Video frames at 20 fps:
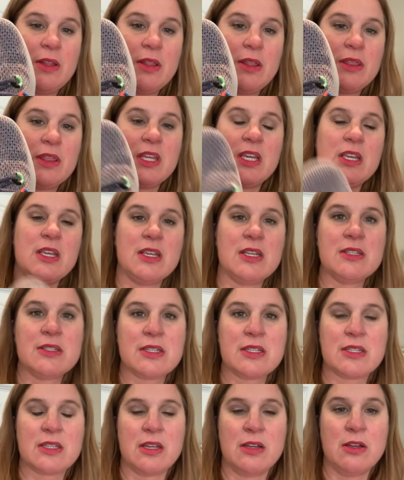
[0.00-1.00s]

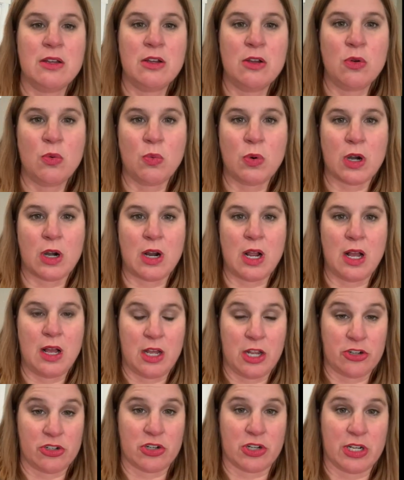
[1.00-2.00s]
these were
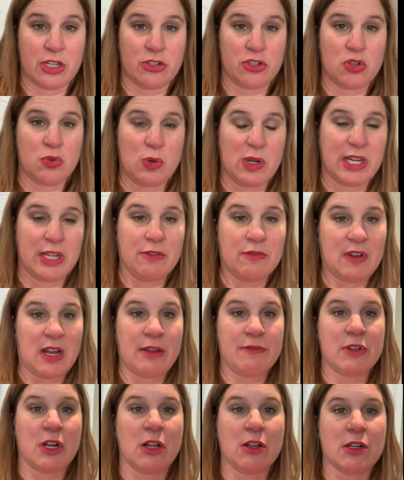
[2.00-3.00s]

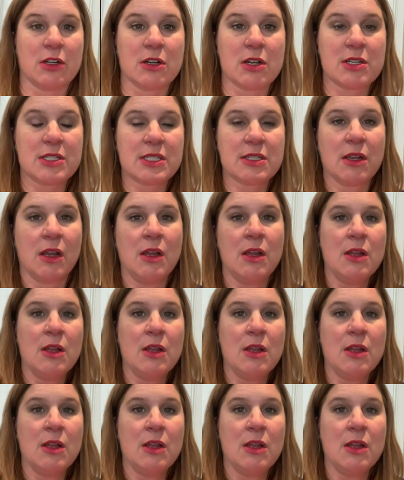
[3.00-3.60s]
$125.